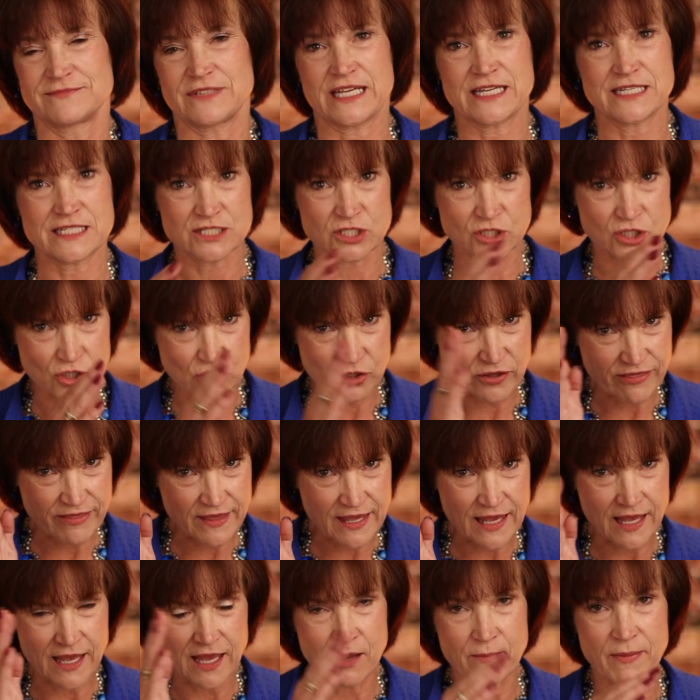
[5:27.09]
Okay, so you're
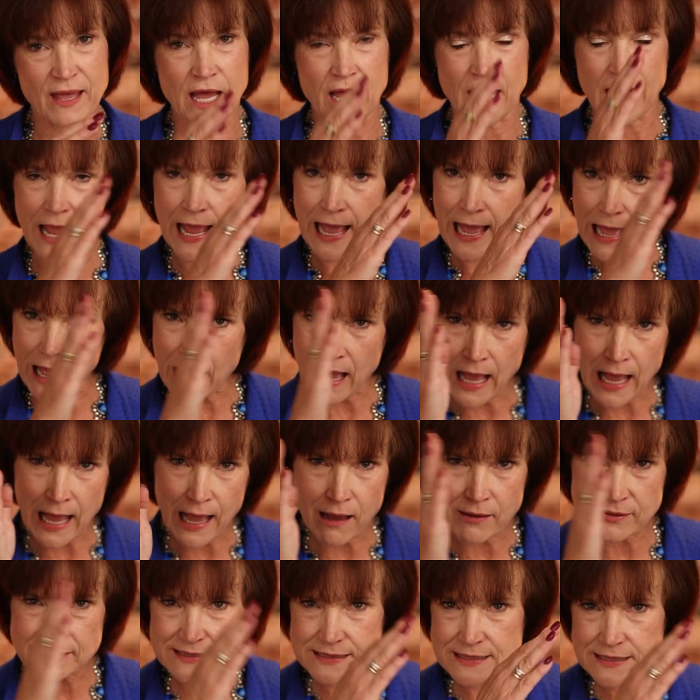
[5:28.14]
thinking about
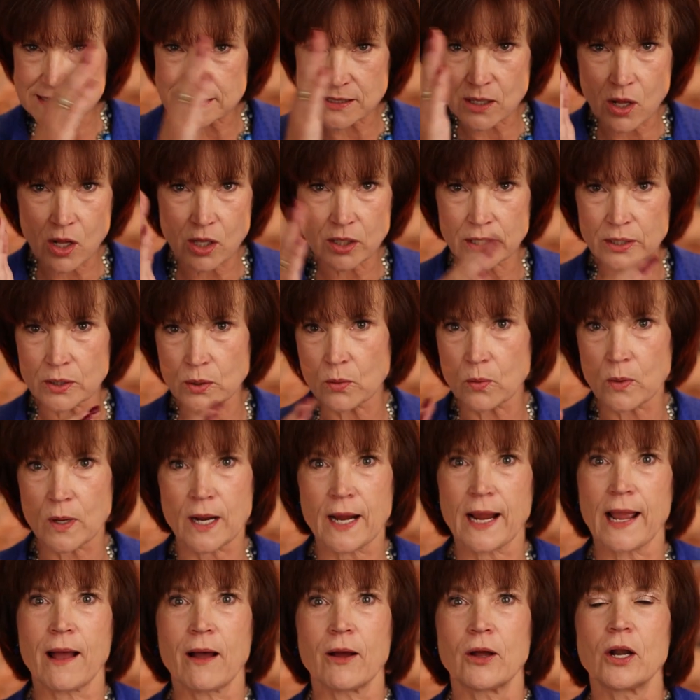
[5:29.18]
how is this all going to
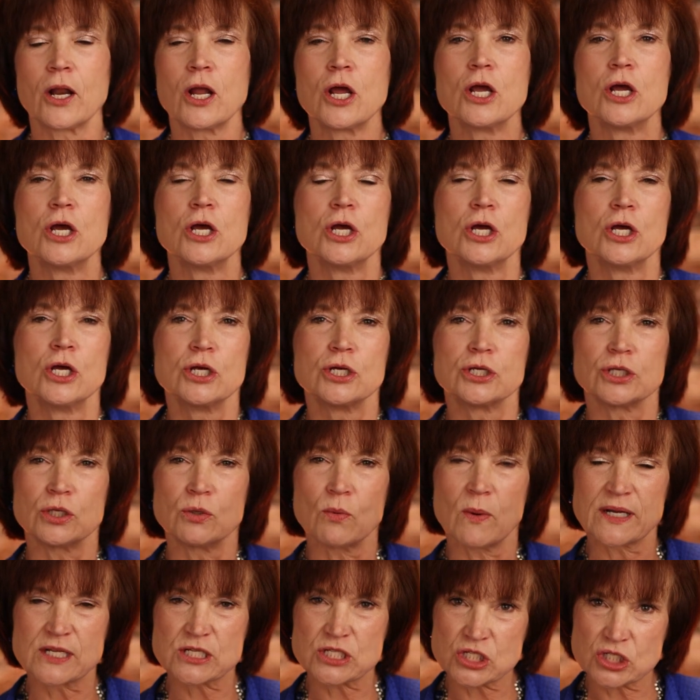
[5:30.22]
work out?
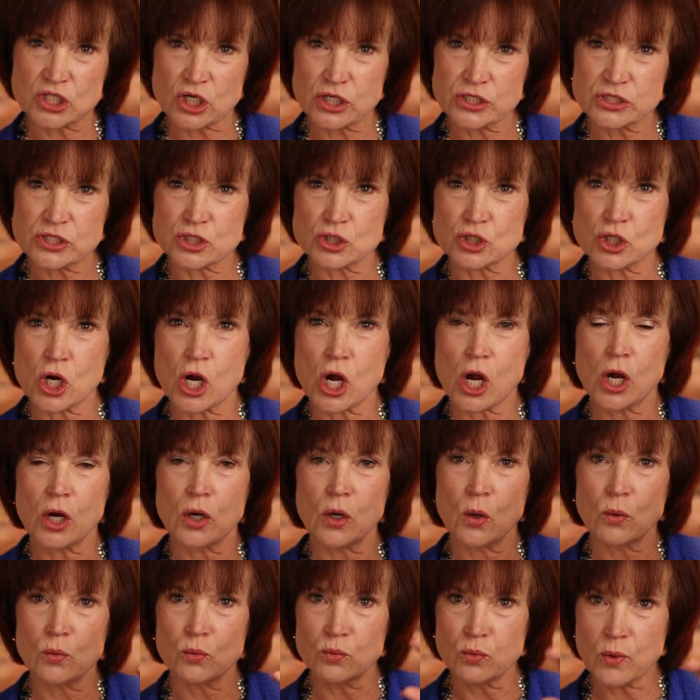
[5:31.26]
You want to start
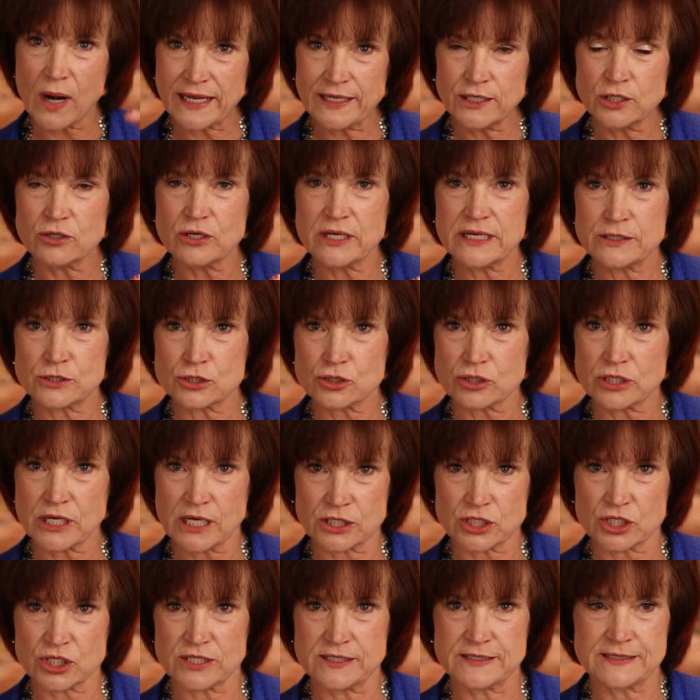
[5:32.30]
strong, write your
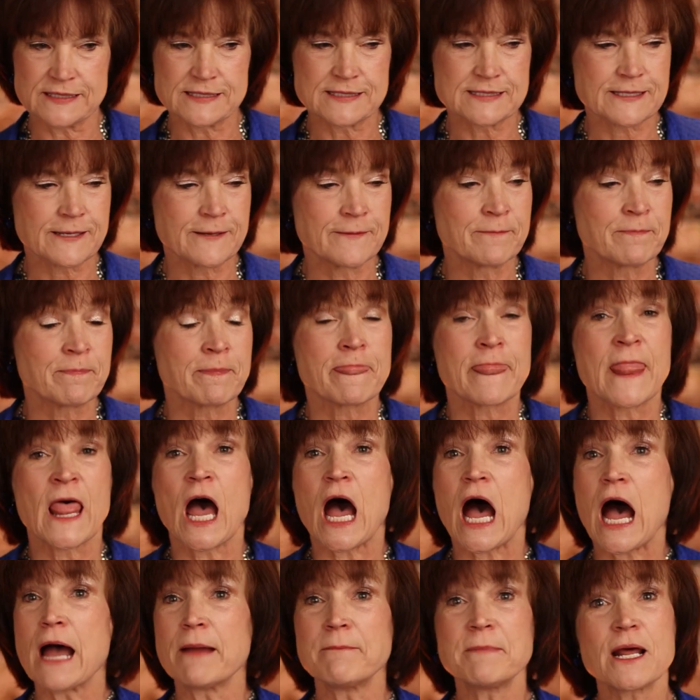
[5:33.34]
introductions.
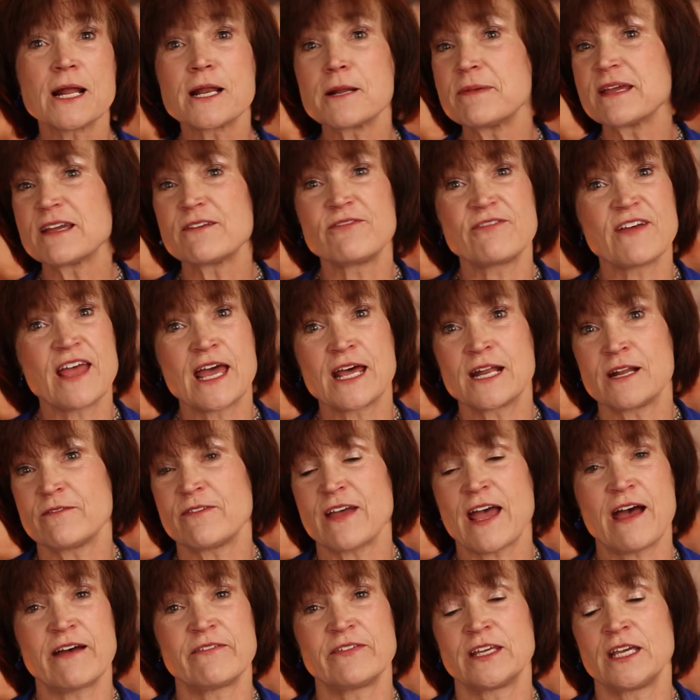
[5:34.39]
I'm not a big fan of
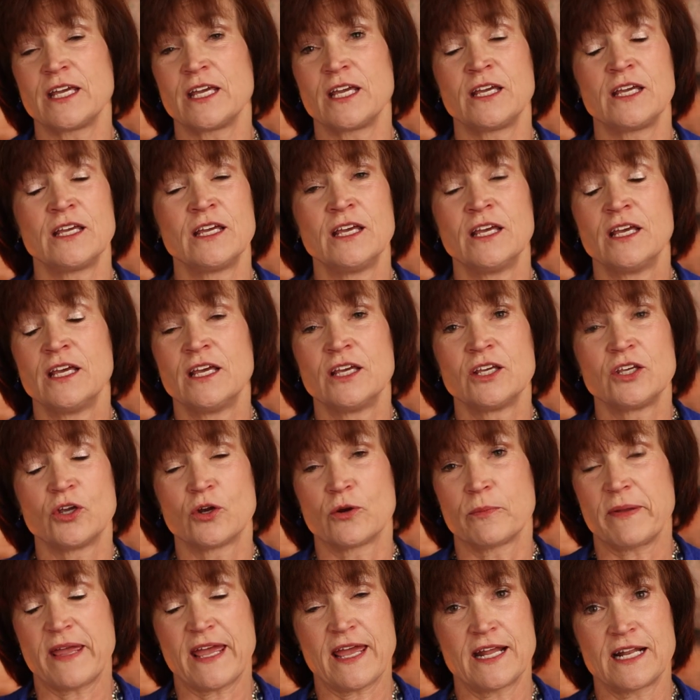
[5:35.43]
having
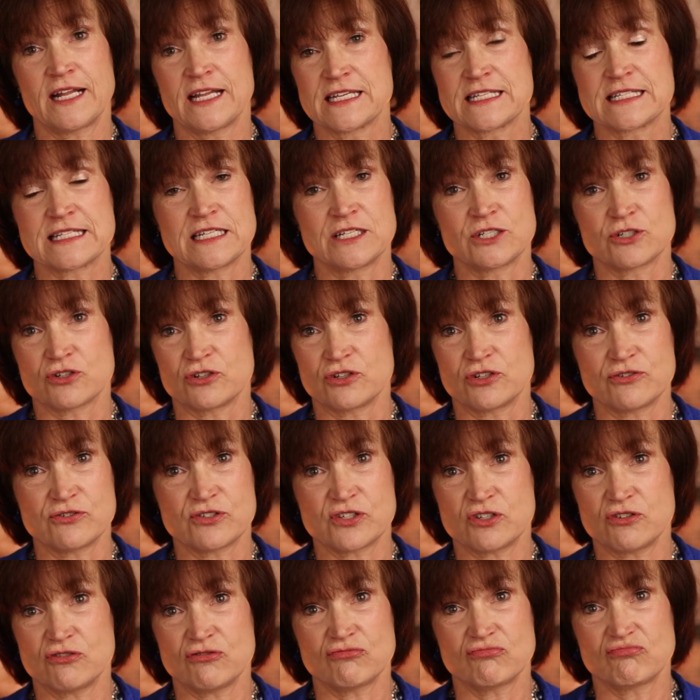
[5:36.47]
your panelists
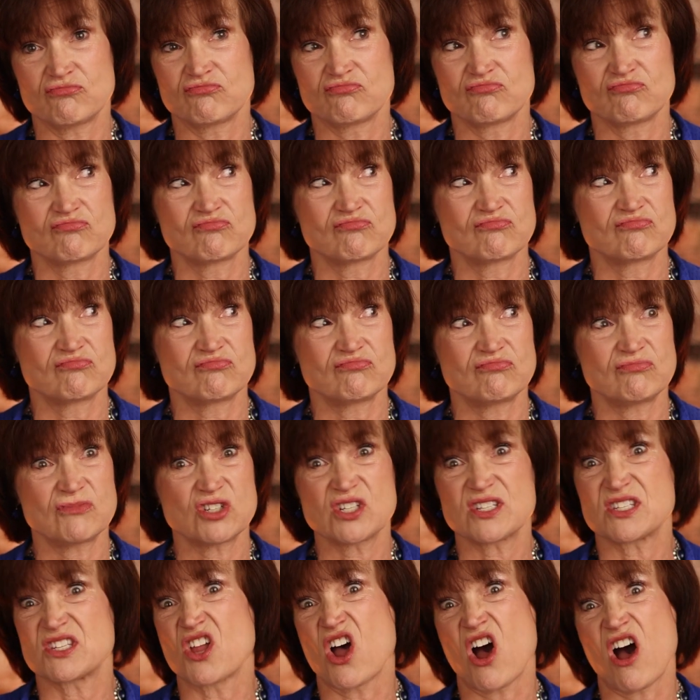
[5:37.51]
introduce you.
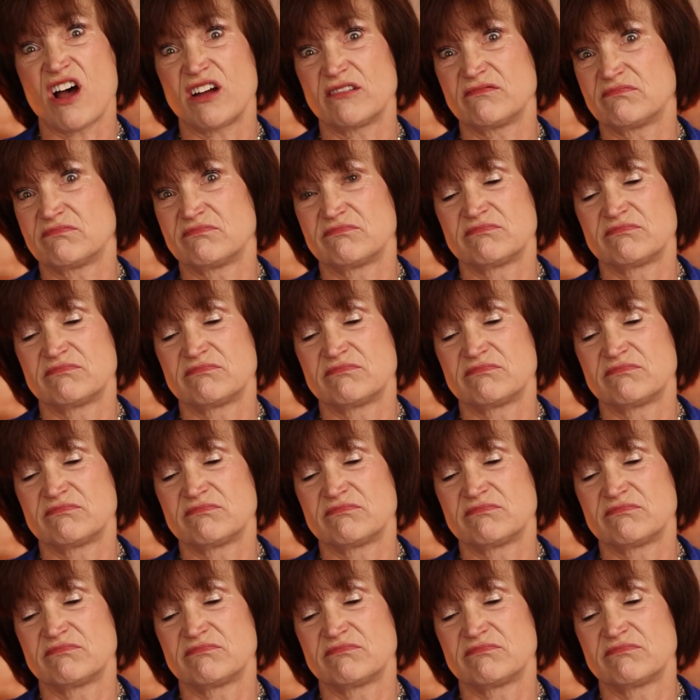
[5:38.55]
Just not.